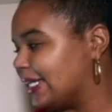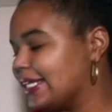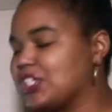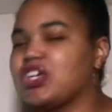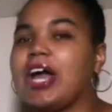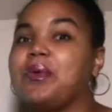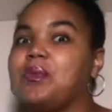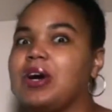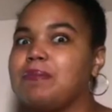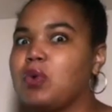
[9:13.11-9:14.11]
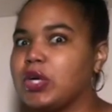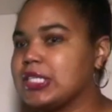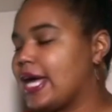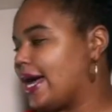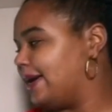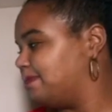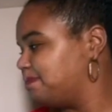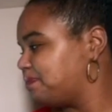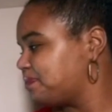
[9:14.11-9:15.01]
let's try one more time.